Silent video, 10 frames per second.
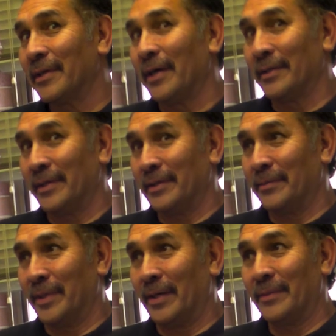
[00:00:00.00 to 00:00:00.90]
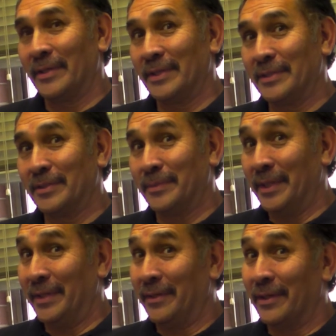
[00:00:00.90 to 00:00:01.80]
I think the mom needs to be
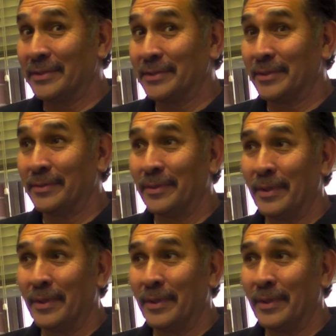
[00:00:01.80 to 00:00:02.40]
there also.